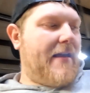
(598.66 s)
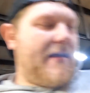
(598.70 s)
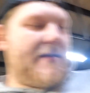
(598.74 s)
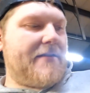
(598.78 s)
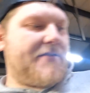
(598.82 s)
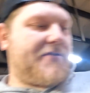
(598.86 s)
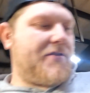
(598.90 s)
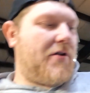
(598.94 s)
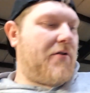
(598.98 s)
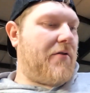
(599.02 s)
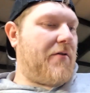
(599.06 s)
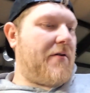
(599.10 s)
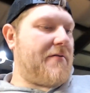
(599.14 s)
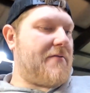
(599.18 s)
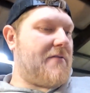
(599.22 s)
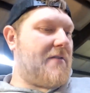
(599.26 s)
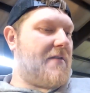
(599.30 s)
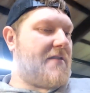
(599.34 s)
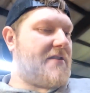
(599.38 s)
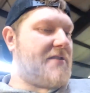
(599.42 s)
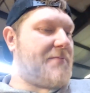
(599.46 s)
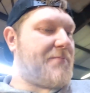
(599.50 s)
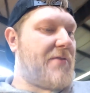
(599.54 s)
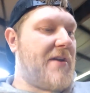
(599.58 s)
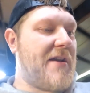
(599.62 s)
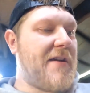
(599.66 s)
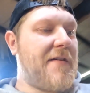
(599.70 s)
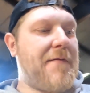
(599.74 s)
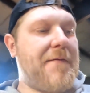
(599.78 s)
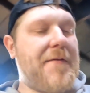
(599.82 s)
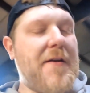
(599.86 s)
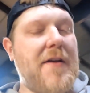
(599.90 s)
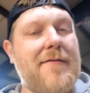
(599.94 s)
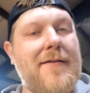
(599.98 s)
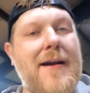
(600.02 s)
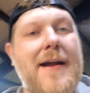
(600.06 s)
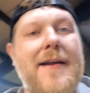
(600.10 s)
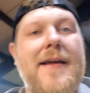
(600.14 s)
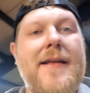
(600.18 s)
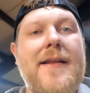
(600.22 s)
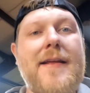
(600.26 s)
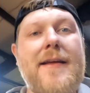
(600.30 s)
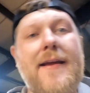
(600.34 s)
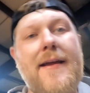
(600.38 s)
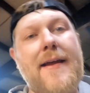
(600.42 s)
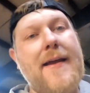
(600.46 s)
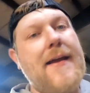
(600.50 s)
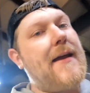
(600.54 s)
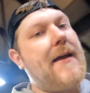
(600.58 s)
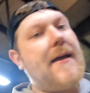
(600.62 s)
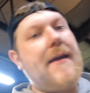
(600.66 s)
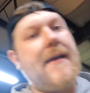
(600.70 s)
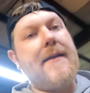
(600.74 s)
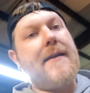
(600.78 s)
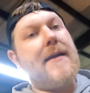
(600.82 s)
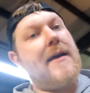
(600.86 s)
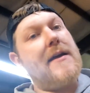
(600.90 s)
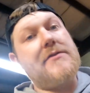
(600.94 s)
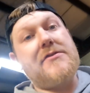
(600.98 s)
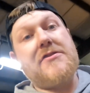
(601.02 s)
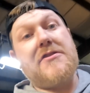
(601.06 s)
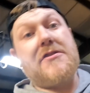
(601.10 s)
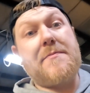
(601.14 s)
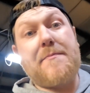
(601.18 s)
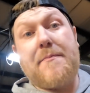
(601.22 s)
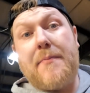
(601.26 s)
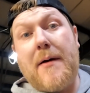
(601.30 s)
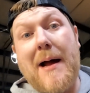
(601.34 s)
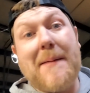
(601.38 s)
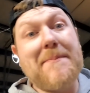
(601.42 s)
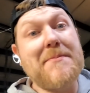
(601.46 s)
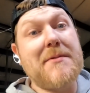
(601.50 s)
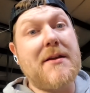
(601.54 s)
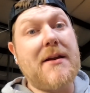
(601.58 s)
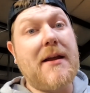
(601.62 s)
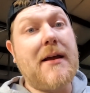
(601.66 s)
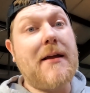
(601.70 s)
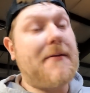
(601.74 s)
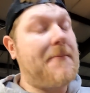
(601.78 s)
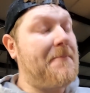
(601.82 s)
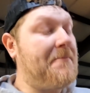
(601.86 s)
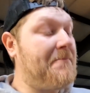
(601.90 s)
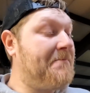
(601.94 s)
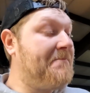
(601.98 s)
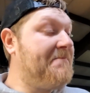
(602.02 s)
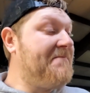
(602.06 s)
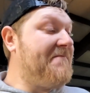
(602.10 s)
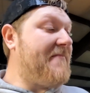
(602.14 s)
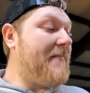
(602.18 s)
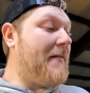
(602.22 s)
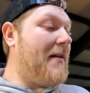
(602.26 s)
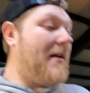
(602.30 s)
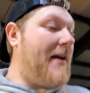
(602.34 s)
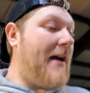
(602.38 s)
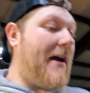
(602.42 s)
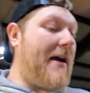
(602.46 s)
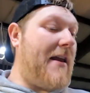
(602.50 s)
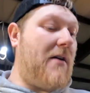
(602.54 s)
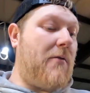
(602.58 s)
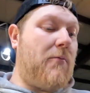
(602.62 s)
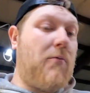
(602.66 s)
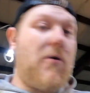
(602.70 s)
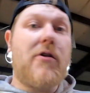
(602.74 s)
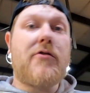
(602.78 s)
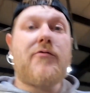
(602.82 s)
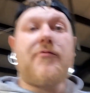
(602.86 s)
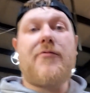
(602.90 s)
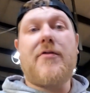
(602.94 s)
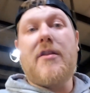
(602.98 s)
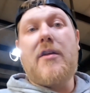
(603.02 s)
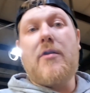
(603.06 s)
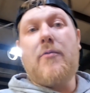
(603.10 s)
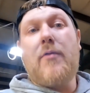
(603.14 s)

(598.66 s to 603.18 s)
So the spring fit right in it, and I just popped it in, and it worked really